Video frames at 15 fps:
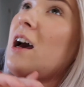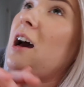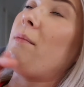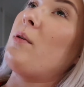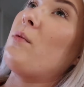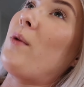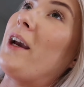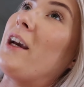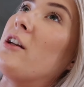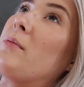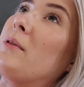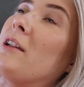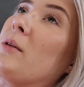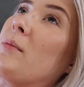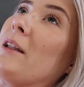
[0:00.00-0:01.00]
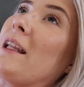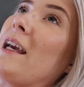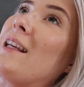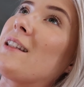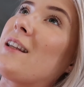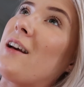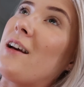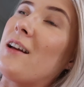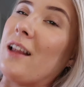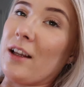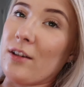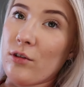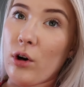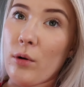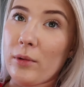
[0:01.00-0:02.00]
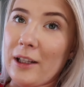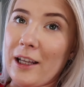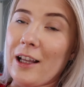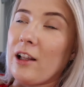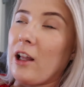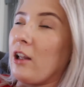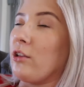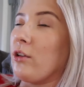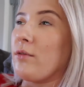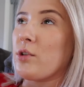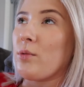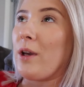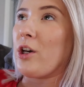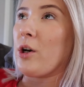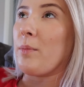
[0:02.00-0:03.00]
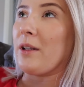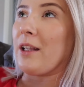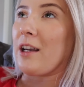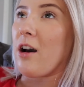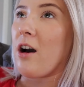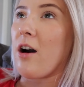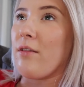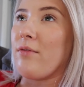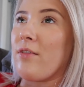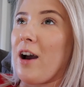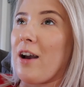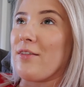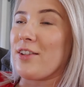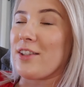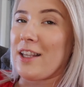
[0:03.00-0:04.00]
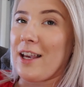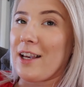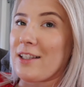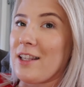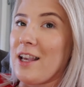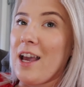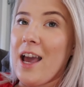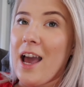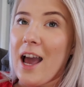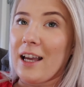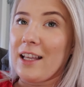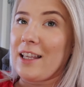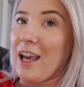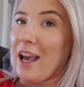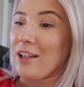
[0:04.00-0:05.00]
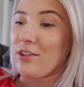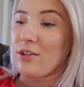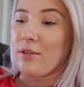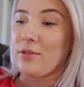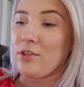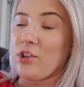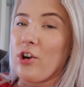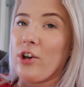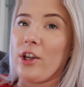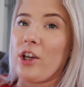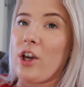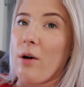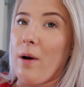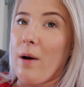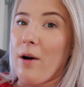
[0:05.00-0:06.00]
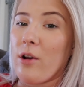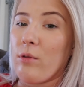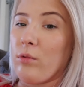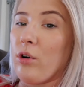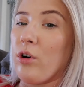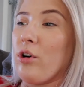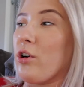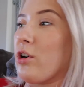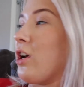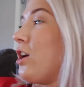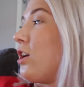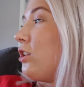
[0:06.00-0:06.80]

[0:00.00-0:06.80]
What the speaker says: I've been waking up a little bit later. Like normally, I love to wake up at like 5:30, 6 and get stuff done and go out on a walk.